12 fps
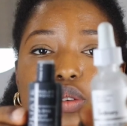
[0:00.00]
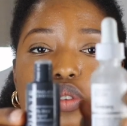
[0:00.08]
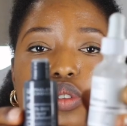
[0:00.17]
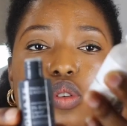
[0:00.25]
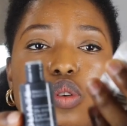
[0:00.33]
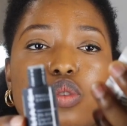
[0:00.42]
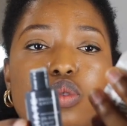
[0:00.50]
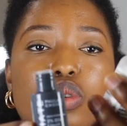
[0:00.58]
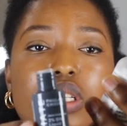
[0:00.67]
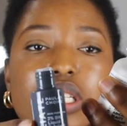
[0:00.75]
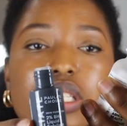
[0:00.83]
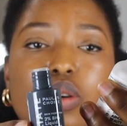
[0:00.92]
using
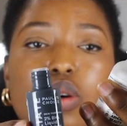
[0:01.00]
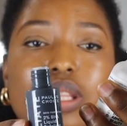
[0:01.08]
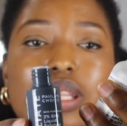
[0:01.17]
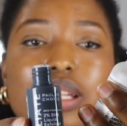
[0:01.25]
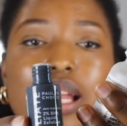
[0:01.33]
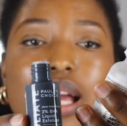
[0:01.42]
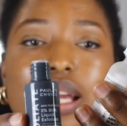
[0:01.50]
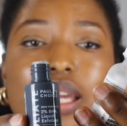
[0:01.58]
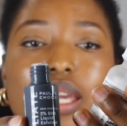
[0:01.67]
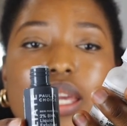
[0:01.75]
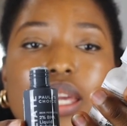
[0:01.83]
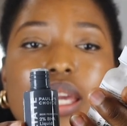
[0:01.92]
also these
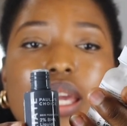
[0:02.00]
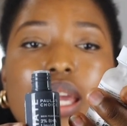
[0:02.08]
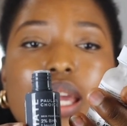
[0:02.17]
ordinary